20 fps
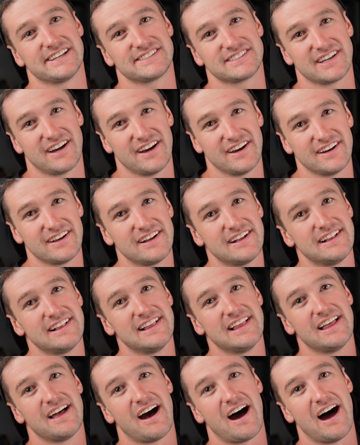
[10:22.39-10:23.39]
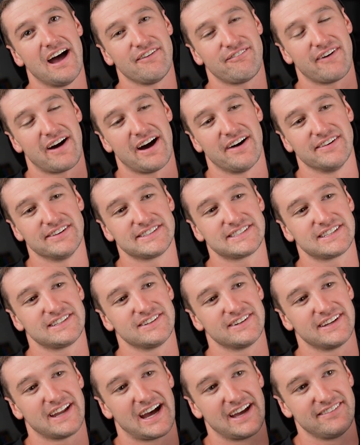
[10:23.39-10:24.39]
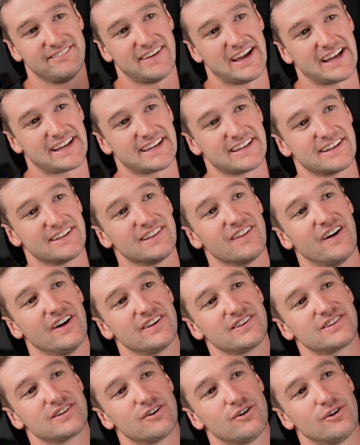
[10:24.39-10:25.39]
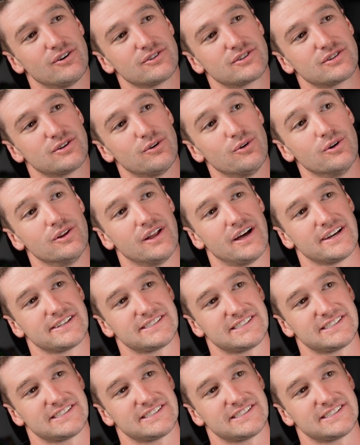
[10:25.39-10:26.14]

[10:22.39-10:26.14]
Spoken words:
So if I was to do it, I'd make it a lot taller,